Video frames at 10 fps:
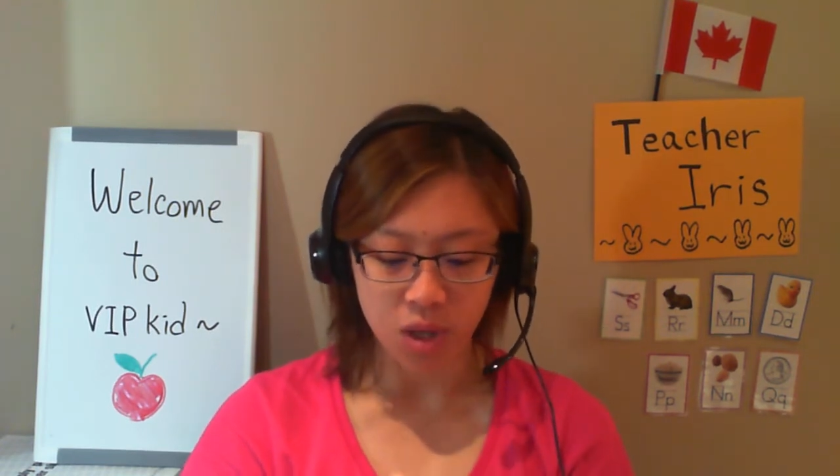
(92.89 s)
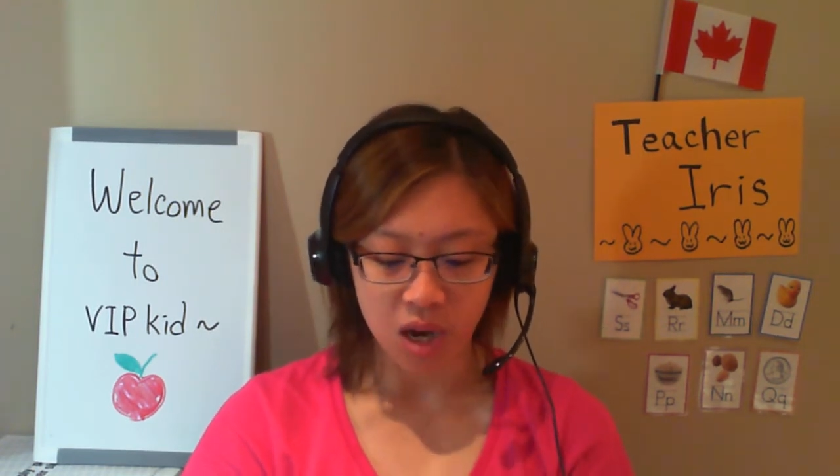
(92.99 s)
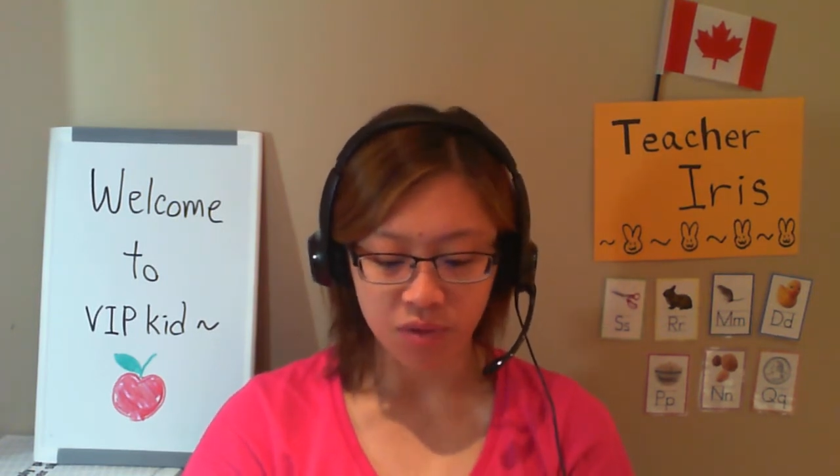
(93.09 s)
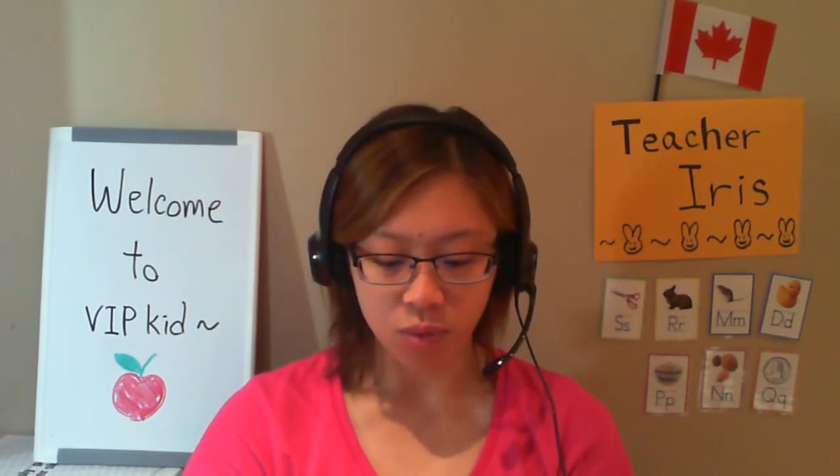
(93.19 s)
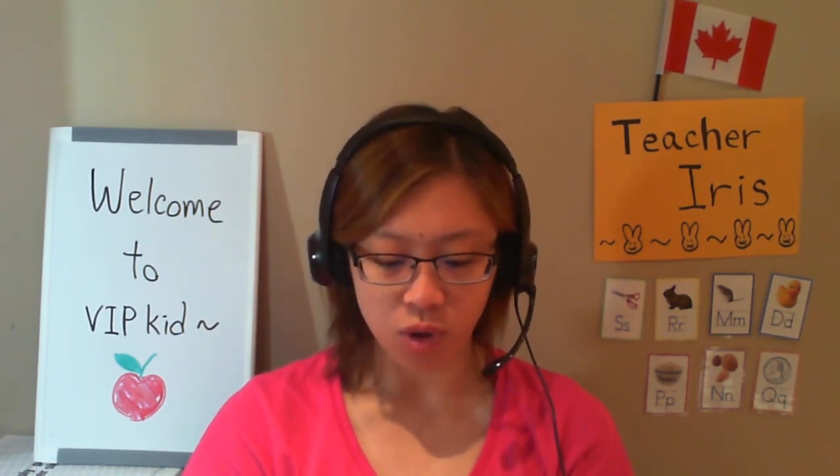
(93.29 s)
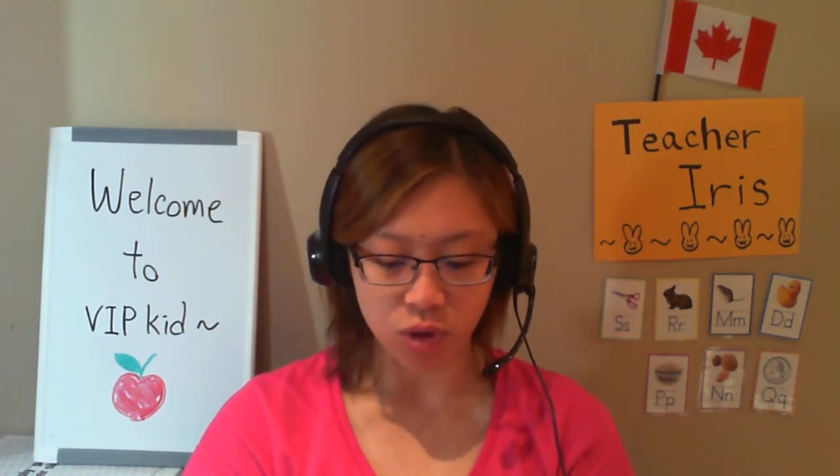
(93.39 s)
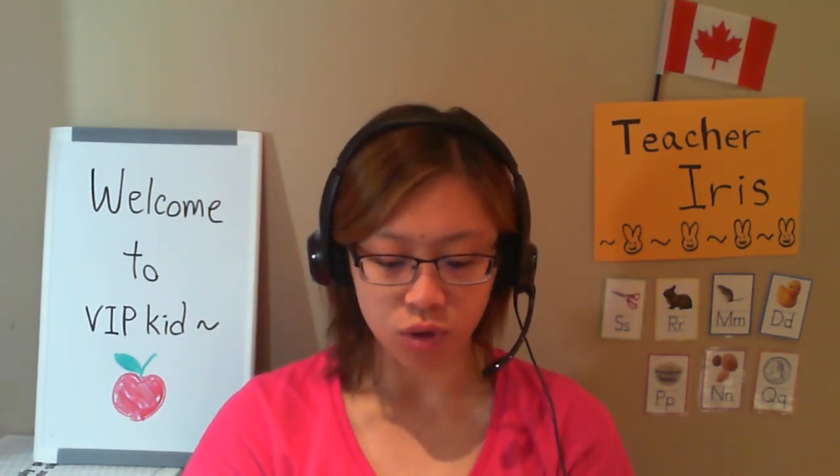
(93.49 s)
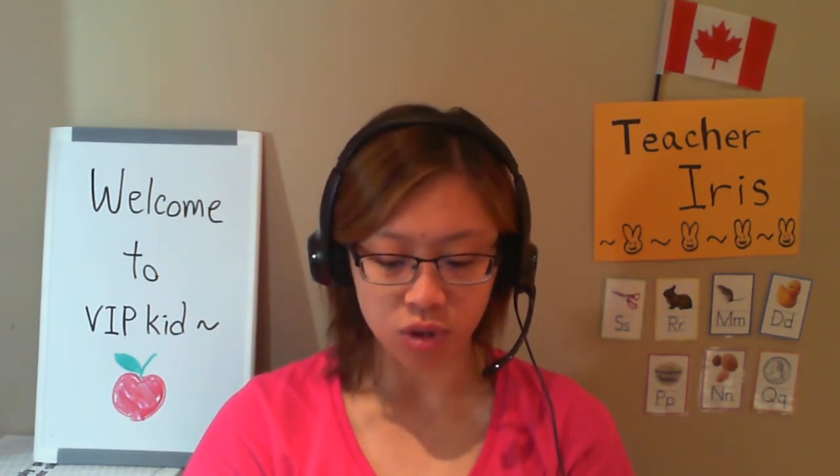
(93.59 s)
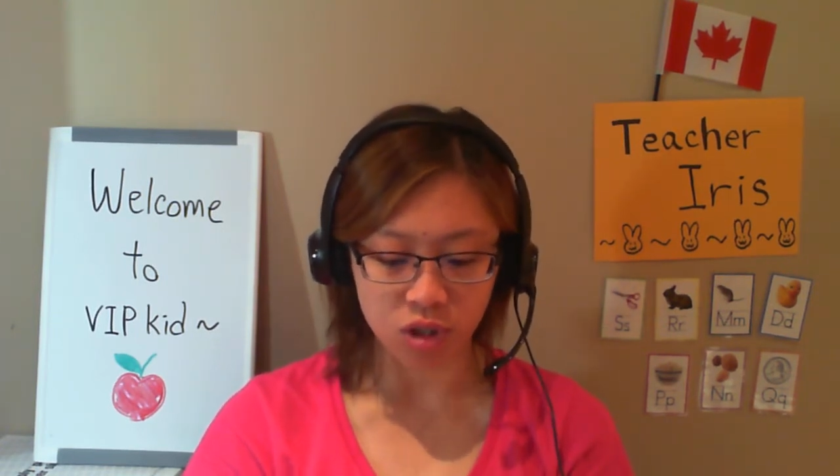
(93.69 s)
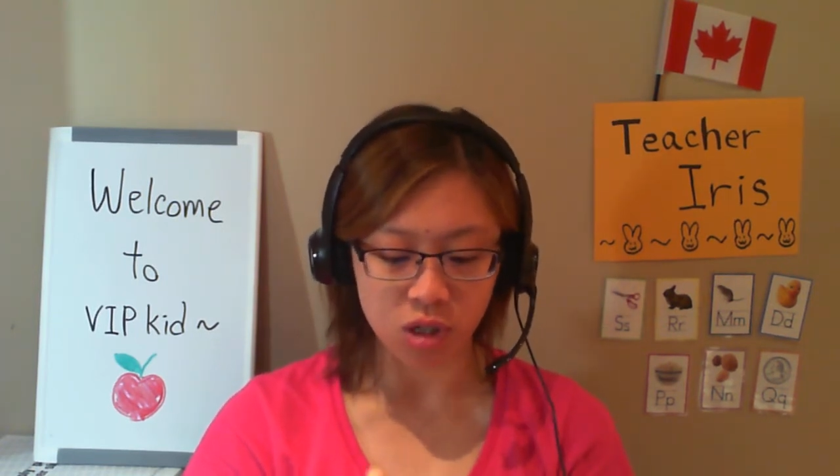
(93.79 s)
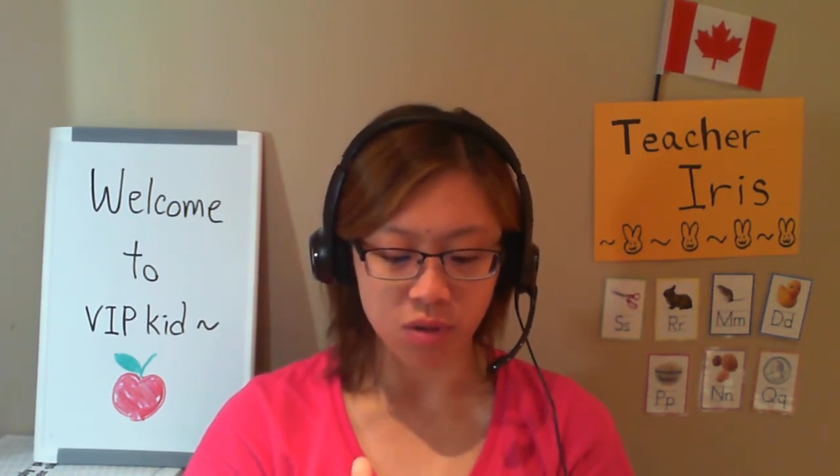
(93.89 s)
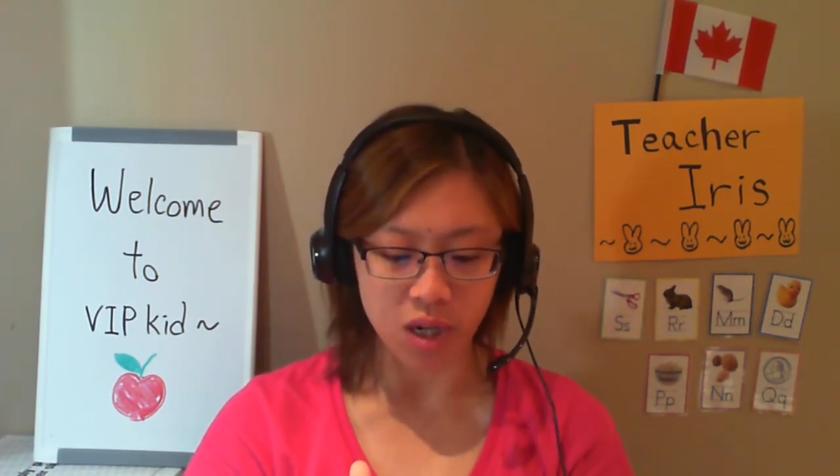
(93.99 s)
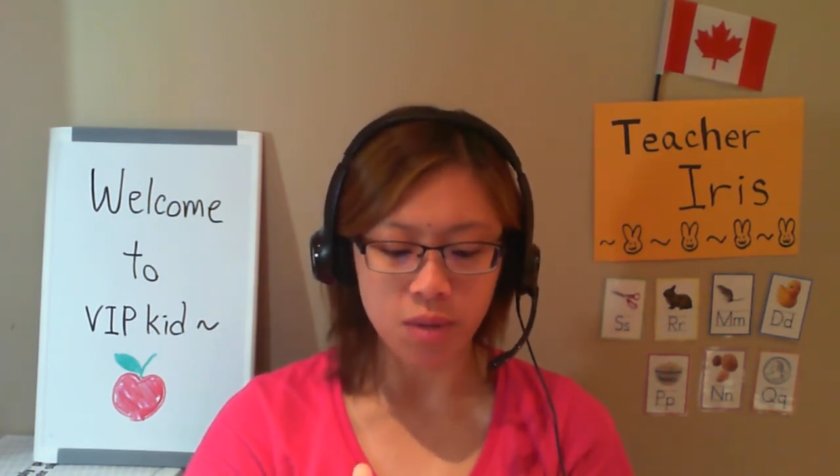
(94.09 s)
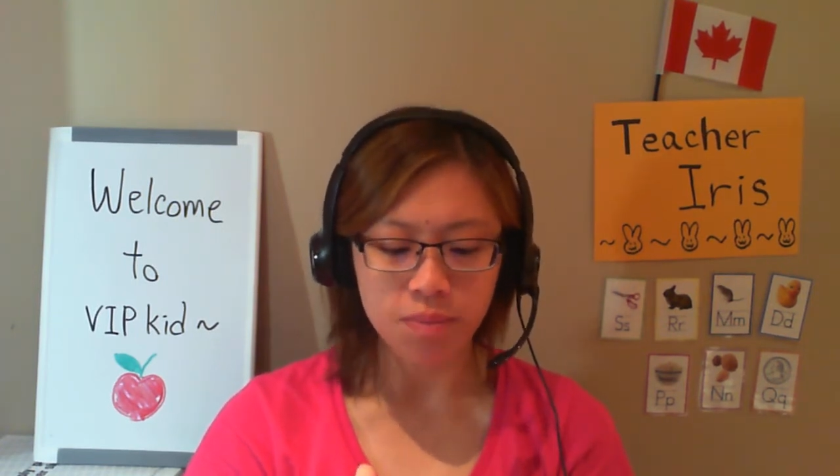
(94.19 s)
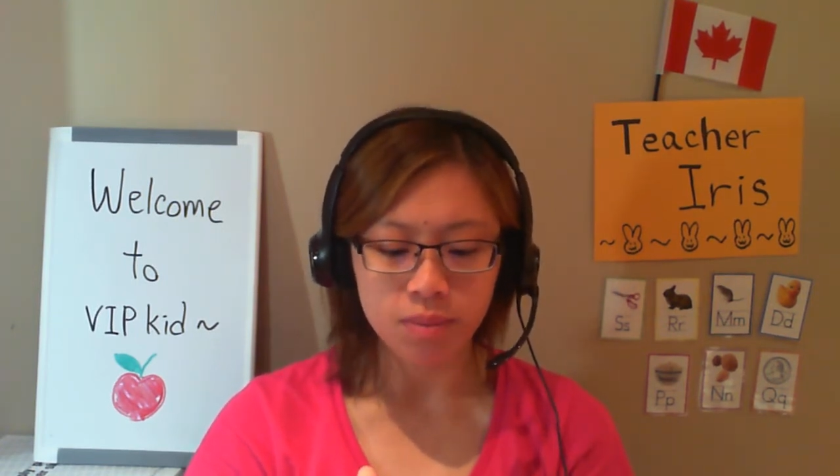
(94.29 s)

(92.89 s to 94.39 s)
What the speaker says: that haven't watched the series,